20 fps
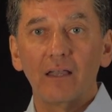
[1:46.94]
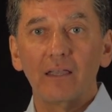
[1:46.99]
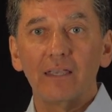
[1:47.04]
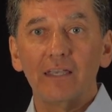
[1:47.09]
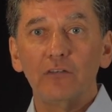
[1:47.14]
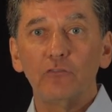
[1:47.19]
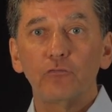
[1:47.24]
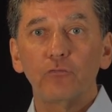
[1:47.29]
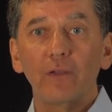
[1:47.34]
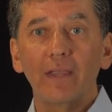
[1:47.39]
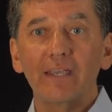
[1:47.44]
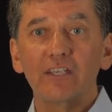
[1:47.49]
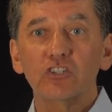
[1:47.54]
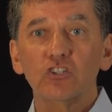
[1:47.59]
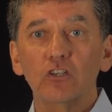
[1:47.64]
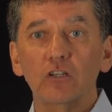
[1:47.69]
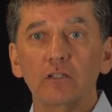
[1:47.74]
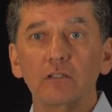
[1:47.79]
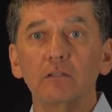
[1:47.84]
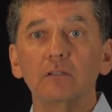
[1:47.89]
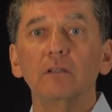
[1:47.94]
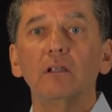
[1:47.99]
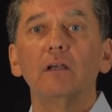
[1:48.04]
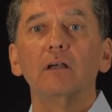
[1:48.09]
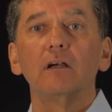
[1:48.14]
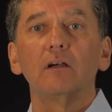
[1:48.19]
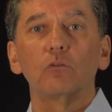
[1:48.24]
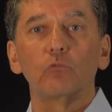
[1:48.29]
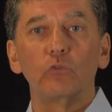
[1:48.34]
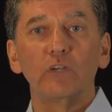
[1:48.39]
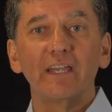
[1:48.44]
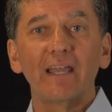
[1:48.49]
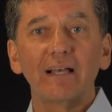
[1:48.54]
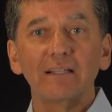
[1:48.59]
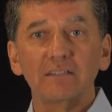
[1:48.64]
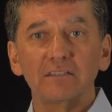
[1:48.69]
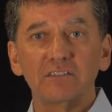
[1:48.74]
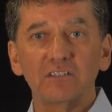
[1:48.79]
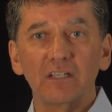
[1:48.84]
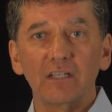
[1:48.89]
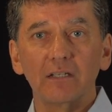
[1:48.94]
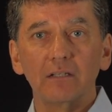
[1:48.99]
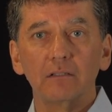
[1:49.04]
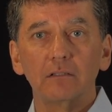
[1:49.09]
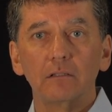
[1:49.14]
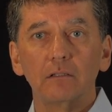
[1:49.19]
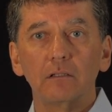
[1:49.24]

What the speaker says: inflation reality.